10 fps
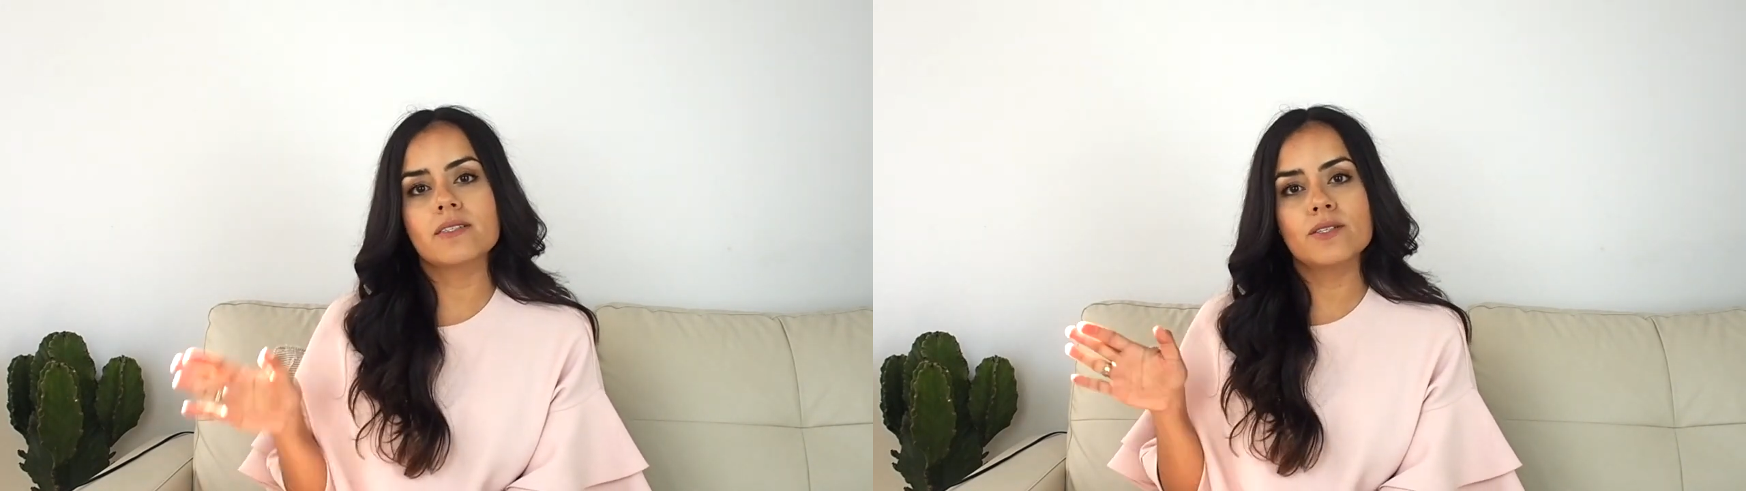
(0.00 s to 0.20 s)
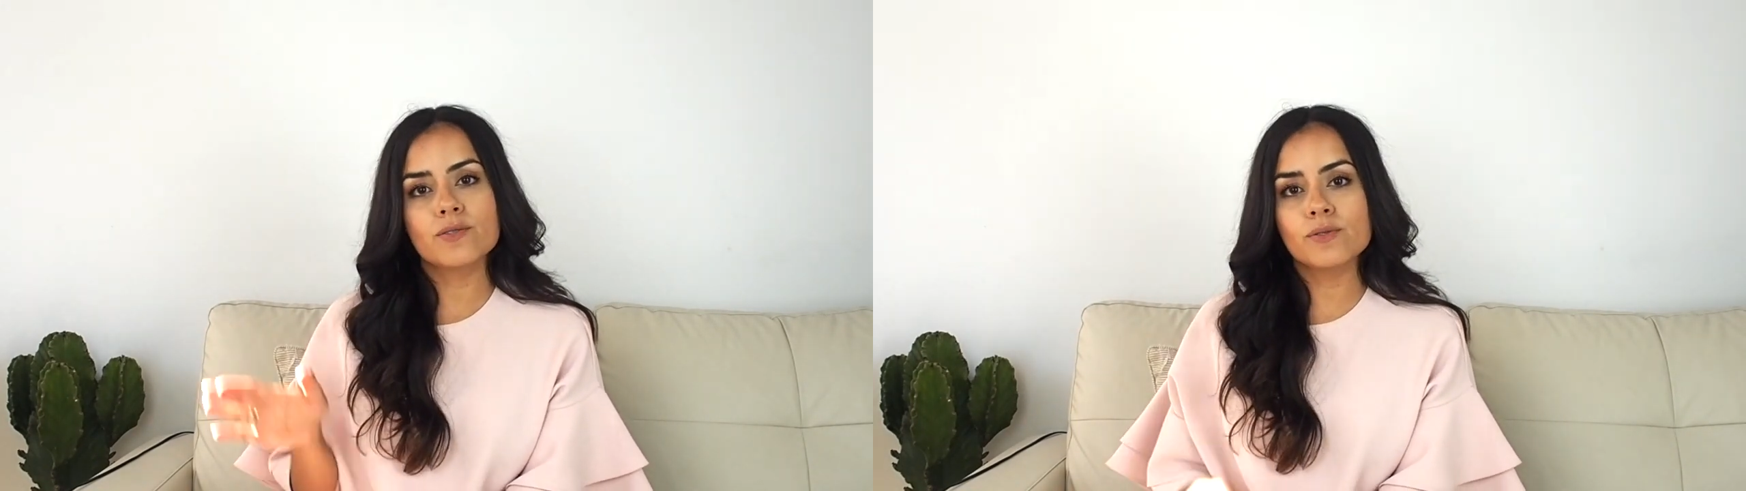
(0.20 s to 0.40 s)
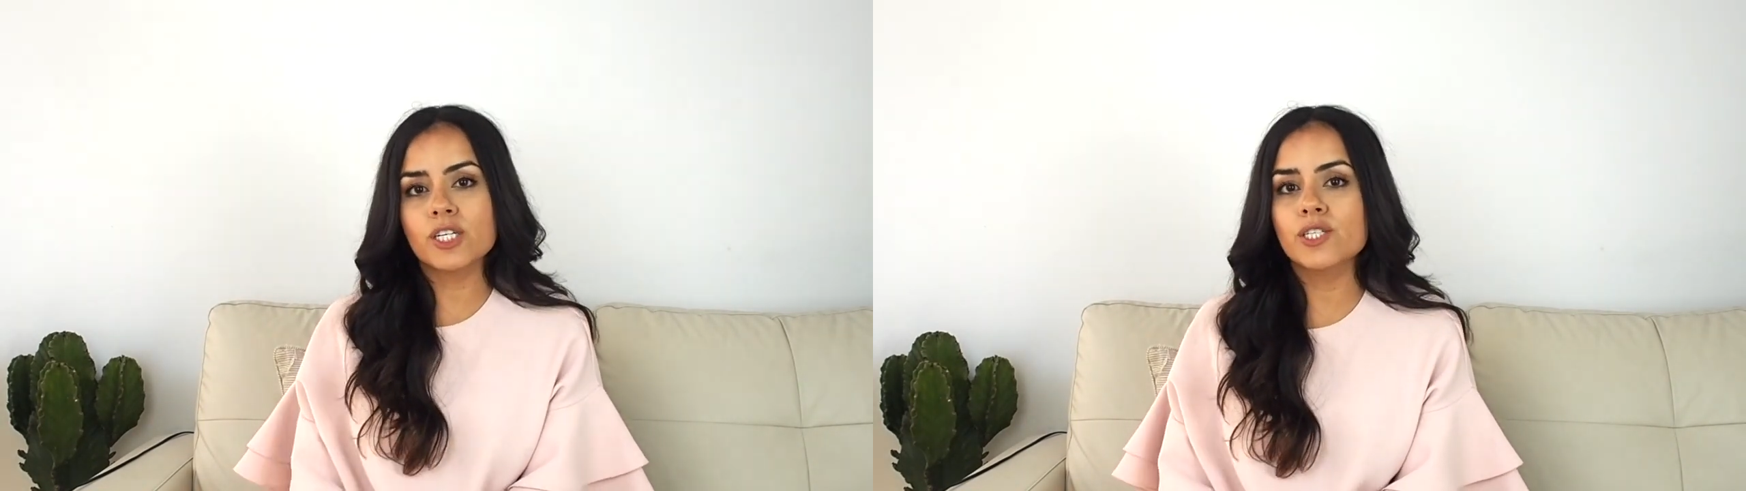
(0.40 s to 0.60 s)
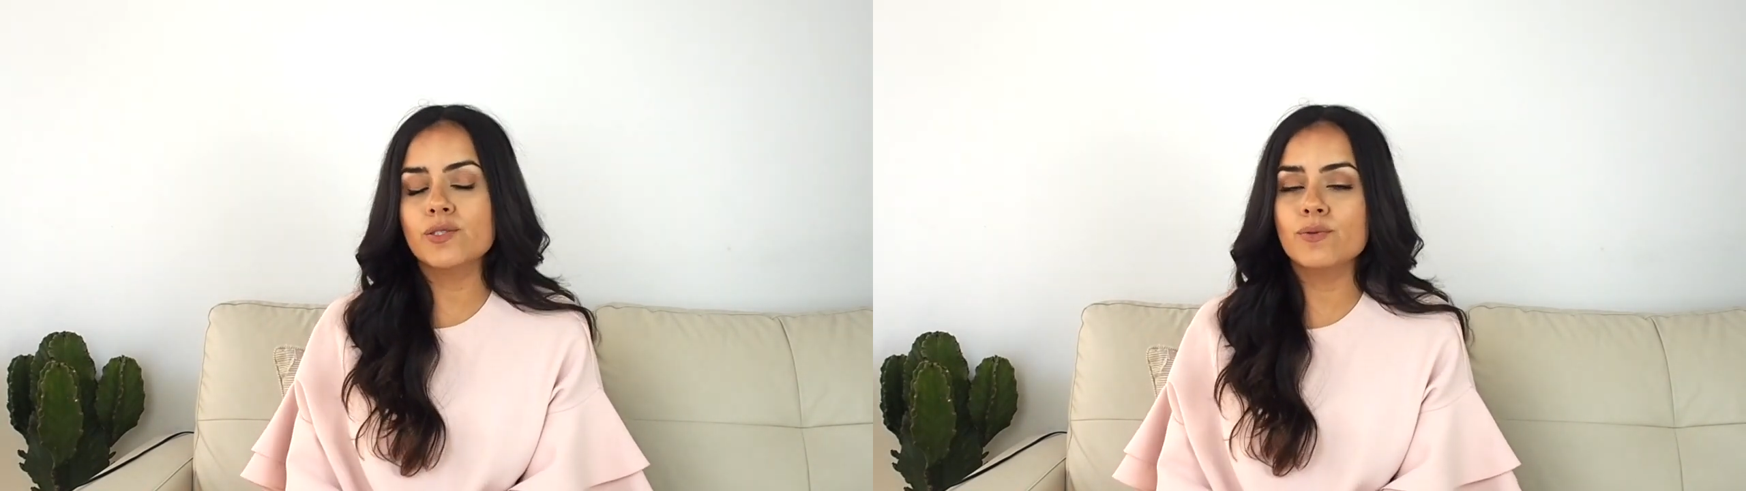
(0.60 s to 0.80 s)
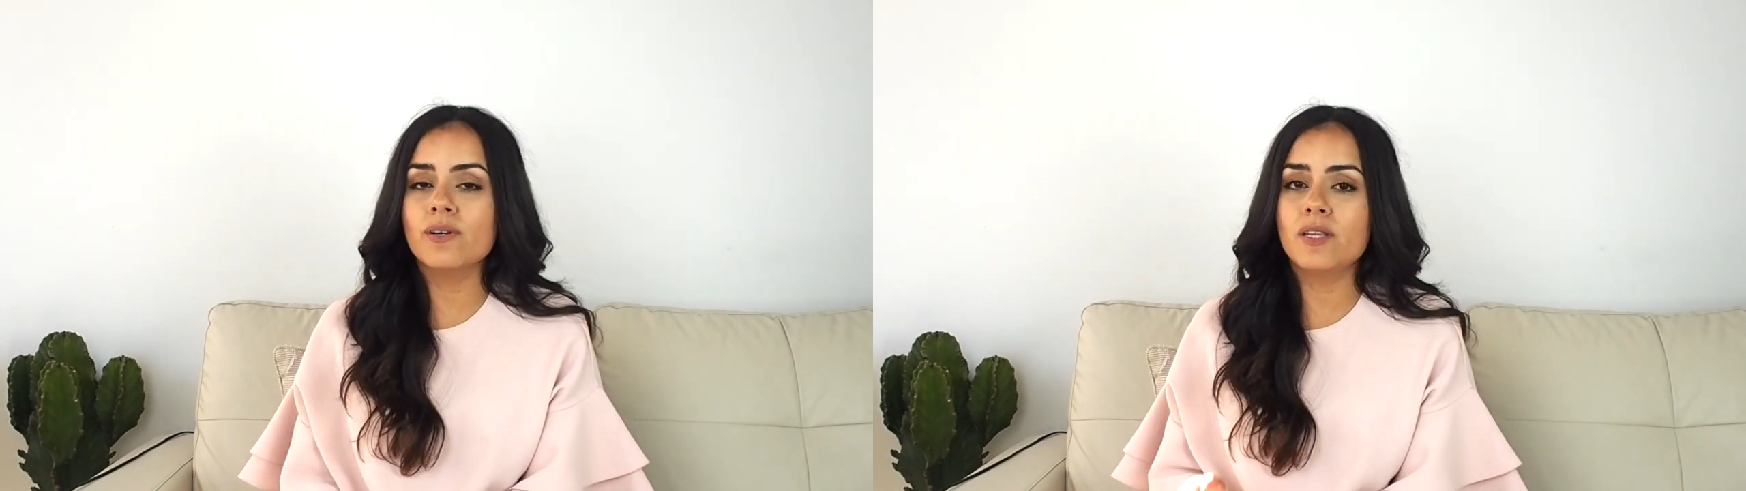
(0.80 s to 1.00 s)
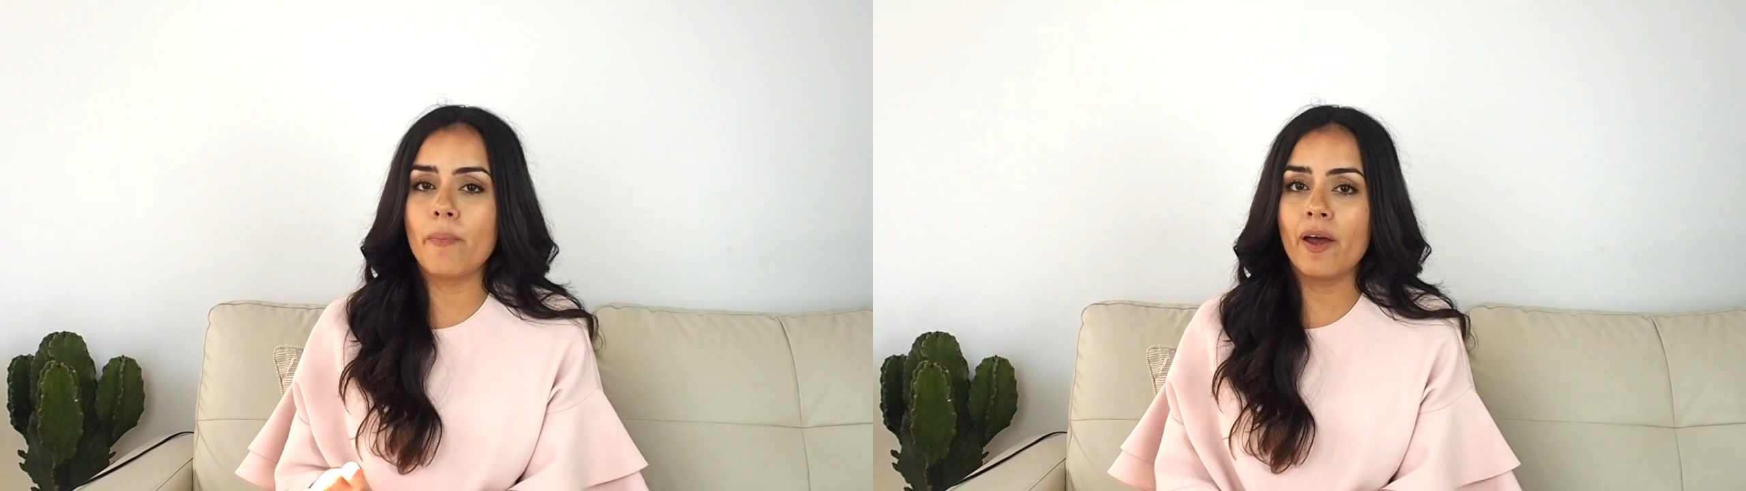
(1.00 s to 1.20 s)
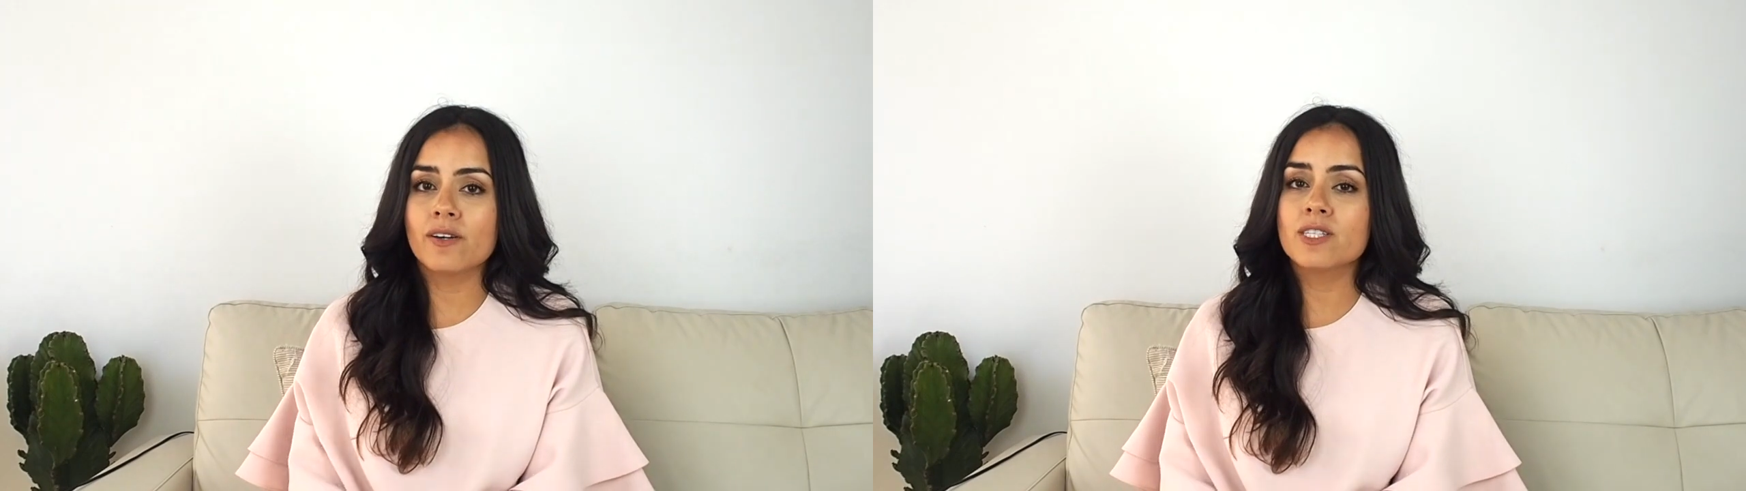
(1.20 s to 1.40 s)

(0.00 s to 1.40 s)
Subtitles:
the sooner you do it, the better,